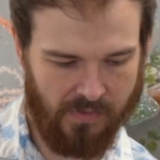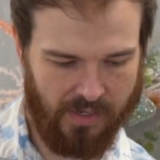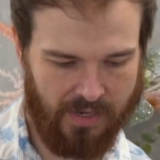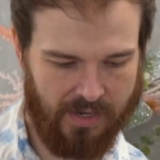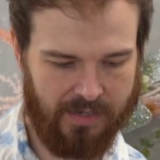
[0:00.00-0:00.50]

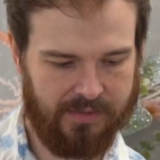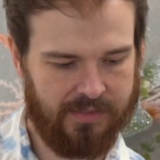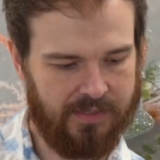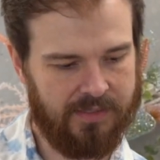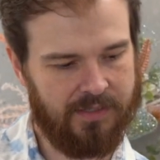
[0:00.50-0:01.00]
And
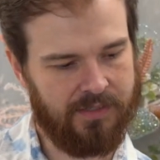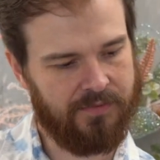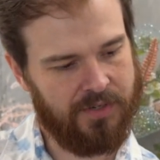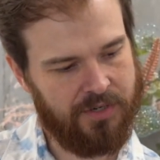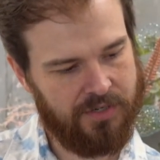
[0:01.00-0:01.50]
since this
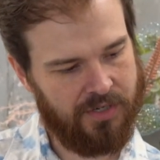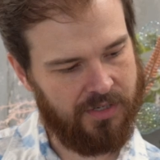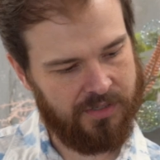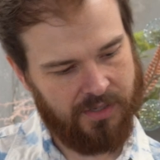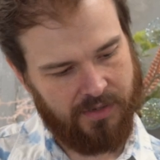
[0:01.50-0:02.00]
fish
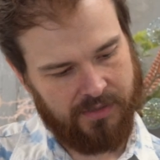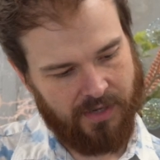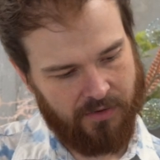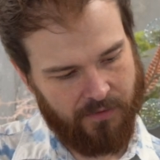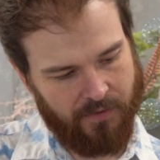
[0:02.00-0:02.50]
is
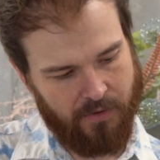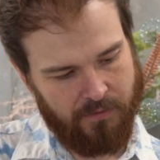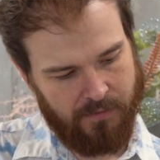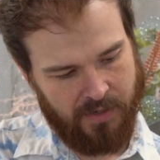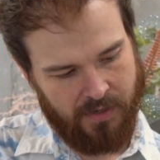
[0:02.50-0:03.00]

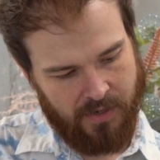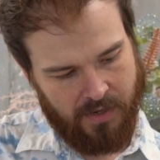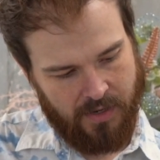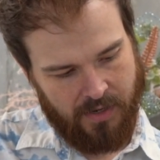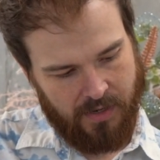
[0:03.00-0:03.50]
styrofoam,
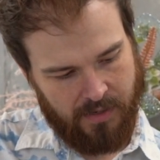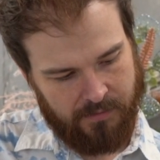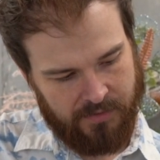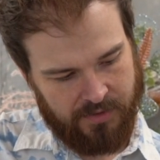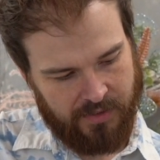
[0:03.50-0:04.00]

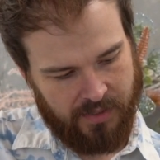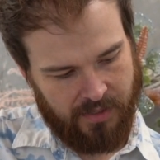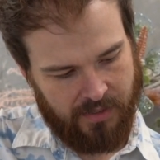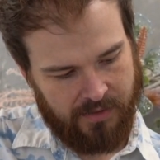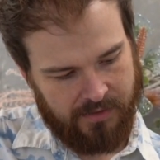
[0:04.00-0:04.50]
I'm just going
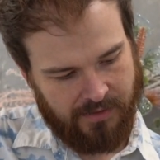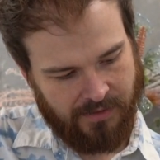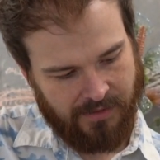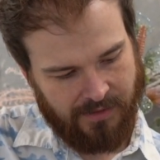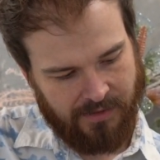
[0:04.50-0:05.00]

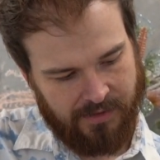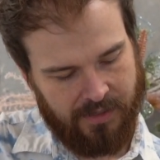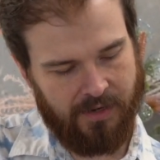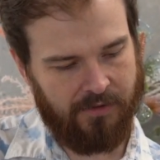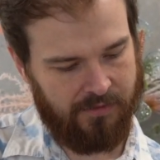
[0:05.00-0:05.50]

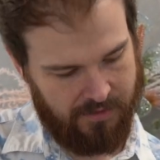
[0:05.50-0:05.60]
to,